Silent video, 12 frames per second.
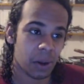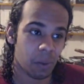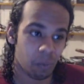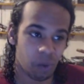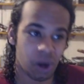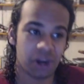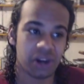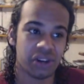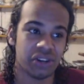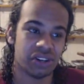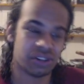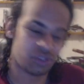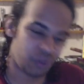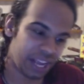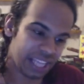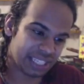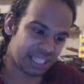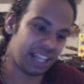Wander
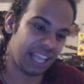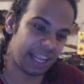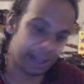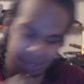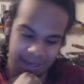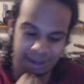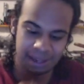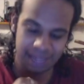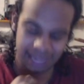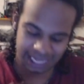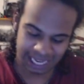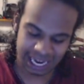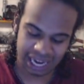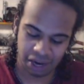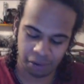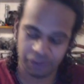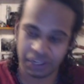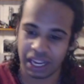tries to, like, get Hater to
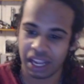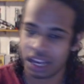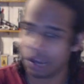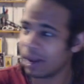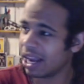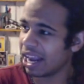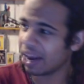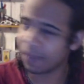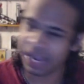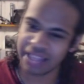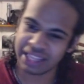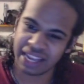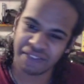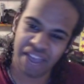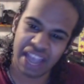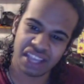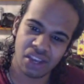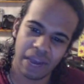move. He's like, come on, Hater, we have to
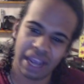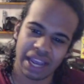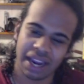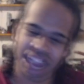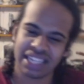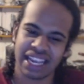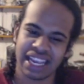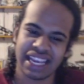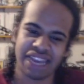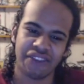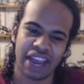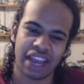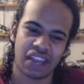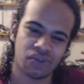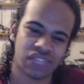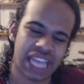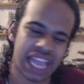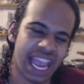evacuate. I say evac, you
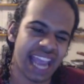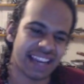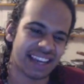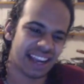say eight.